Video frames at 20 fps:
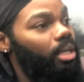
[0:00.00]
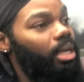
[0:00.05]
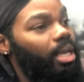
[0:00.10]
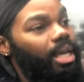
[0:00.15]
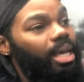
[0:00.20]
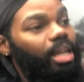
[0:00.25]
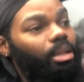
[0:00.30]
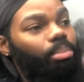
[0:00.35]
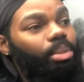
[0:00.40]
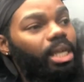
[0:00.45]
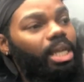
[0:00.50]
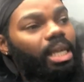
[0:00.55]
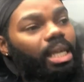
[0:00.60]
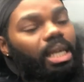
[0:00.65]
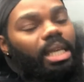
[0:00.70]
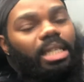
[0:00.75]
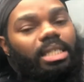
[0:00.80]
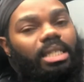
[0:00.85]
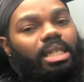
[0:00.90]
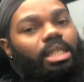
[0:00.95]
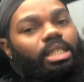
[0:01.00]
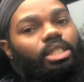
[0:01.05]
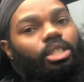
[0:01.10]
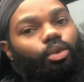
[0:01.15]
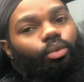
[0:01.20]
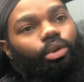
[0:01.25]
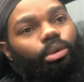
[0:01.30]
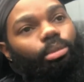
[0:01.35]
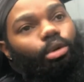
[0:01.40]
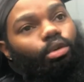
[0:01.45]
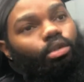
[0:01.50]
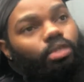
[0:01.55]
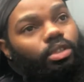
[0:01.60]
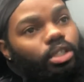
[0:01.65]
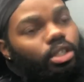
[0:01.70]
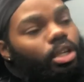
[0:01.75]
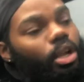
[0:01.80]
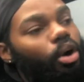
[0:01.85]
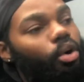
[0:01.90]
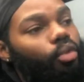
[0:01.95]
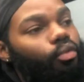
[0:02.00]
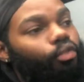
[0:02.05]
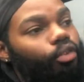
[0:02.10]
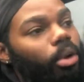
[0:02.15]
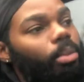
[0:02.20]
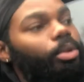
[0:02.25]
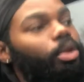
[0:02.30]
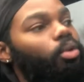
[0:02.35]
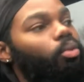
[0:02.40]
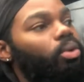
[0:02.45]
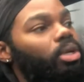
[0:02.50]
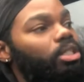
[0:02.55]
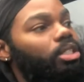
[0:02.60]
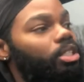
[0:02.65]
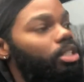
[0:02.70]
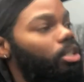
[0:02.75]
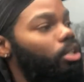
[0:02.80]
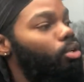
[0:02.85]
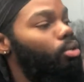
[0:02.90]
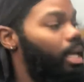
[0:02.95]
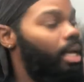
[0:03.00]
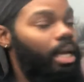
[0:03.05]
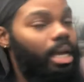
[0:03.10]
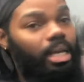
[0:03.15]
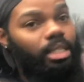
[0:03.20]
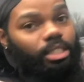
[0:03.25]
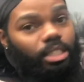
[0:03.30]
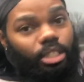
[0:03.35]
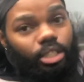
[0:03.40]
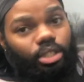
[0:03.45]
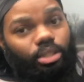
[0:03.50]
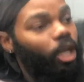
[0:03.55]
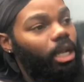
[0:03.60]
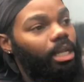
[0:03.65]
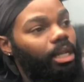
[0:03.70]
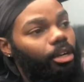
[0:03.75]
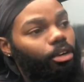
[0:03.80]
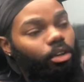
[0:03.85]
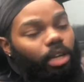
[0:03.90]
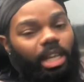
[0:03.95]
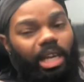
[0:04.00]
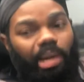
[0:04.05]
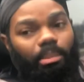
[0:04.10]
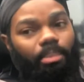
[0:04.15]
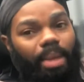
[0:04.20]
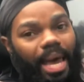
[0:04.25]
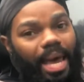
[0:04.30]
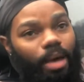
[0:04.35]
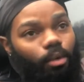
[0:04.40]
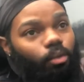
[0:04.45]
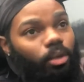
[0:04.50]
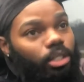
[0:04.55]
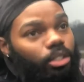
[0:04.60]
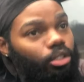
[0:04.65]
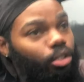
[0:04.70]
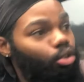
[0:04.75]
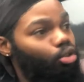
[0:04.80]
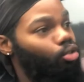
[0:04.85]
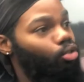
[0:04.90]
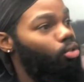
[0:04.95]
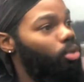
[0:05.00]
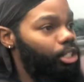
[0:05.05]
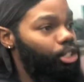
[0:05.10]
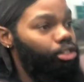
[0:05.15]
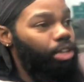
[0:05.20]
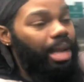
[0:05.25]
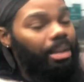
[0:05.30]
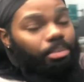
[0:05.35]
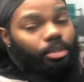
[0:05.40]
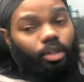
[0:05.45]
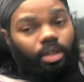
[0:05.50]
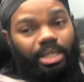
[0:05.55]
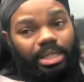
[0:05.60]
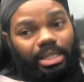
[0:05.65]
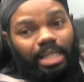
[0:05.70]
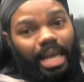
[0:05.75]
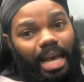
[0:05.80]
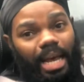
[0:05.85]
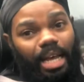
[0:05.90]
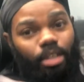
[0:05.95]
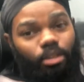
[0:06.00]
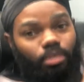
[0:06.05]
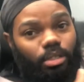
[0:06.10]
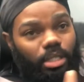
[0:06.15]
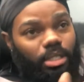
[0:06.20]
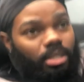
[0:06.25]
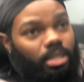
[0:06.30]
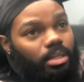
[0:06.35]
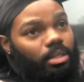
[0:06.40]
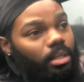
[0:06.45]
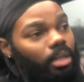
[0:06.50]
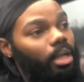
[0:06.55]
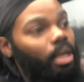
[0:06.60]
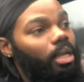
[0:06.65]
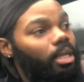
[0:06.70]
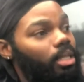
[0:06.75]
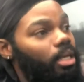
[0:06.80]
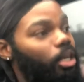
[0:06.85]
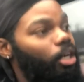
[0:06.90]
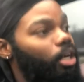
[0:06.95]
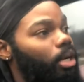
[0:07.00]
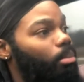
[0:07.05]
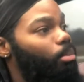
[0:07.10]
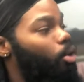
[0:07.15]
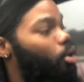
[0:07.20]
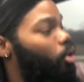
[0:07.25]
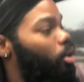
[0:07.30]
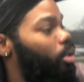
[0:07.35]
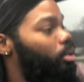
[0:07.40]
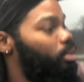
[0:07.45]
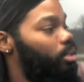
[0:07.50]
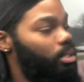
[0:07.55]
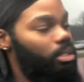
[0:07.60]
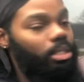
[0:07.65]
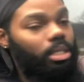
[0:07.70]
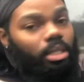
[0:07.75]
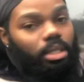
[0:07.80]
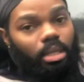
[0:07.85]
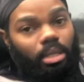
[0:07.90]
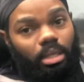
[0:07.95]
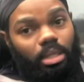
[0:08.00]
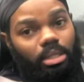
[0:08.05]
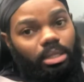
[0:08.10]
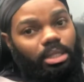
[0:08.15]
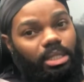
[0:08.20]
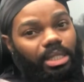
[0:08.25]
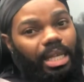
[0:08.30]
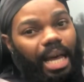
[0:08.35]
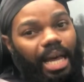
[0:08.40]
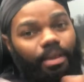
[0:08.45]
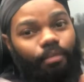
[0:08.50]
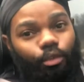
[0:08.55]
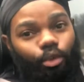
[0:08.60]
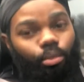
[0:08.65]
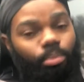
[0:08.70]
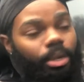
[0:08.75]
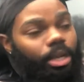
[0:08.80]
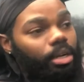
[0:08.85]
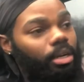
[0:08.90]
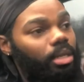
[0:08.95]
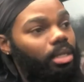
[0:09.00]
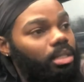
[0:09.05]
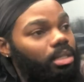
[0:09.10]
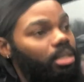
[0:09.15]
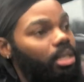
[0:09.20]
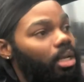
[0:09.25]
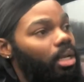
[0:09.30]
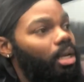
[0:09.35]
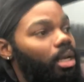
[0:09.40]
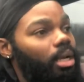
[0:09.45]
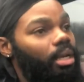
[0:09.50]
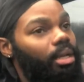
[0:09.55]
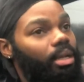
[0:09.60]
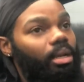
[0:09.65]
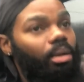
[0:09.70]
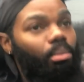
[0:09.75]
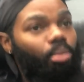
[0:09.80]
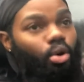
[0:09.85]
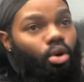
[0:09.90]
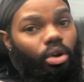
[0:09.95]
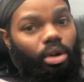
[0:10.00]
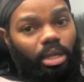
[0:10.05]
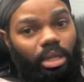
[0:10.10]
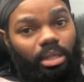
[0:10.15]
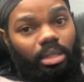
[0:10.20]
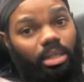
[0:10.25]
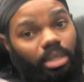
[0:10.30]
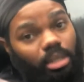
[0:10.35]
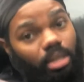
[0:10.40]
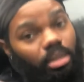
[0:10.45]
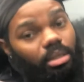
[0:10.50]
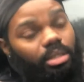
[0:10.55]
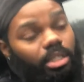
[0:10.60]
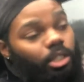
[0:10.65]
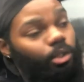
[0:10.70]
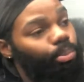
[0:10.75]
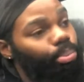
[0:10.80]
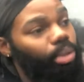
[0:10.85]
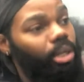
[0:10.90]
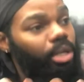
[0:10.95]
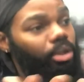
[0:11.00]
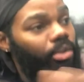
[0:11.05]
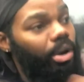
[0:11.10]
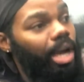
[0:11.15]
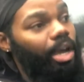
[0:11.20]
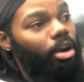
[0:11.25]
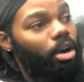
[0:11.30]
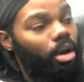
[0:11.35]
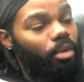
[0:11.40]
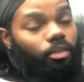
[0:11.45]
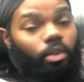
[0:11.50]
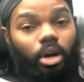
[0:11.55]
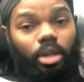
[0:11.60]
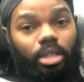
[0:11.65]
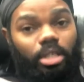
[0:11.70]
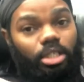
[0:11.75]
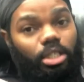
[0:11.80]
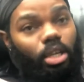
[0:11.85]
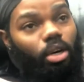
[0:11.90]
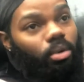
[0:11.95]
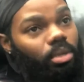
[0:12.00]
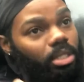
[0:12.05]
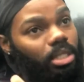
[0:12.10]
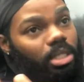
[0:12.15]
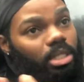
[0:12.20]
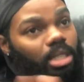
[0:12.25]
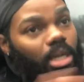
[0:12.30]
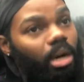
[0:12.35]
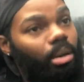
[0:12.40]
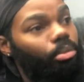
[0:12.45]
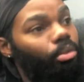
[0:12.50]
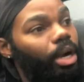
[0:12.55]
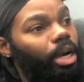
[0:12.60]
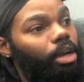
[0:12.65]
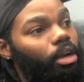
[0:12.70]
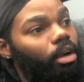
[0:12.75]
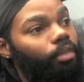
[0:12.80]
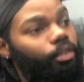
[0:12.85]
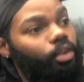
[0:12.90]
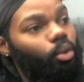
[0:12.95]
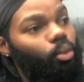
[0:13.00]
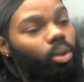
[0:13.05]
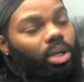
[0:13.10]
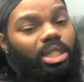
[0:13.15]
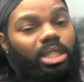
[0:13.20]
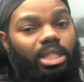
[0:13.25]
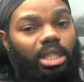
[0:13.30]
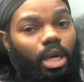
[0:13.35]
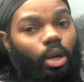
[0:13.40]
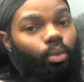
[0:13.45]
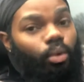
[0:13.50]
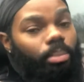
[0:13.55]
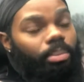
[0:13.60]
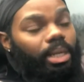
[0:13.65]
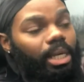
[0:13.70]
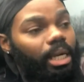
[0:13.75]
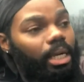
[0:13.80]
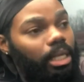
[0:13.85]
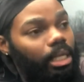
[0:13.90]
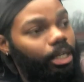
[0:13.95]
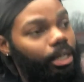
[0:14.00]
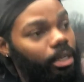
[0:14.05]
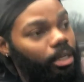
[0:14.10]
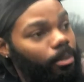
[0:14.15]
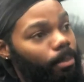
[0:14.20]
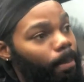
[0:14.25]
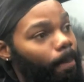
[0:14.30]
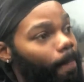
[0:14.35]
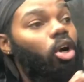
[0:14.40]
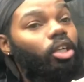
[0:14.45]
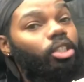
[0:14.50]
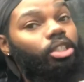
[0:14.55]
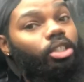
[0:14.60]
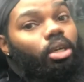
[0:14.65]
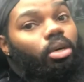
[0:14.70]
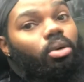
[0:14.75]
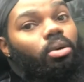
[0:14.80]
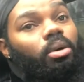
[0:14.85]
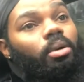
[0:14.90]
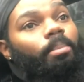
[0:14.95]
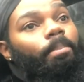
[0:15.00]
it'll be easily to remove snow from your windshield. It's just literally a mat with 2 straps on the side. You just hook them on to the side view mirrors, and in the morning you just pull it right off. All the snow would just come right off. Your windshield will be clear. Also,